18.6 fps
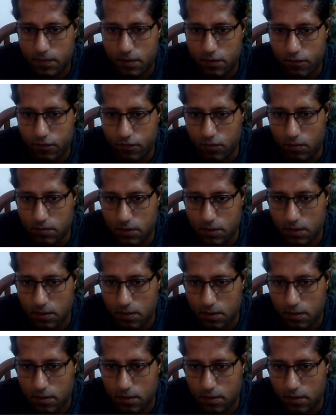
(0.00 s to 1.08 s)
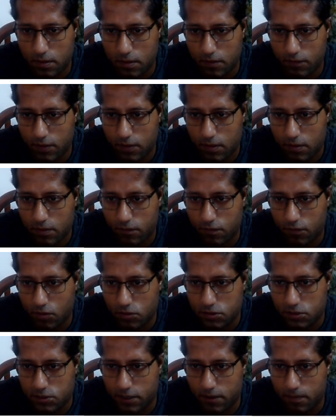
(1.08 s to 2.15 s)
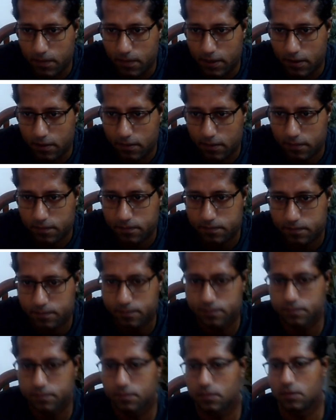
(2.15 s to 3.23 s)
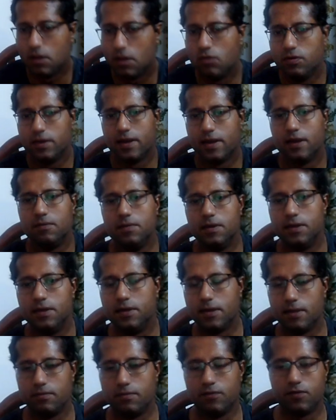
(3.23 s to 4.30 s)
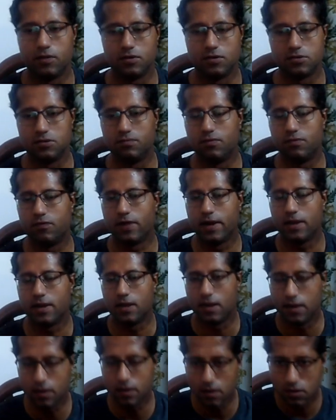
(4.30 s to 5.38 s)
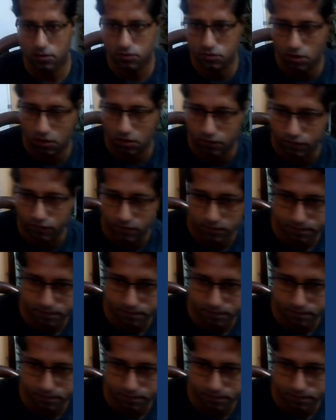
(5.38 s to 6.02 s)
from the given word statement. Now it can be further simplified and solved.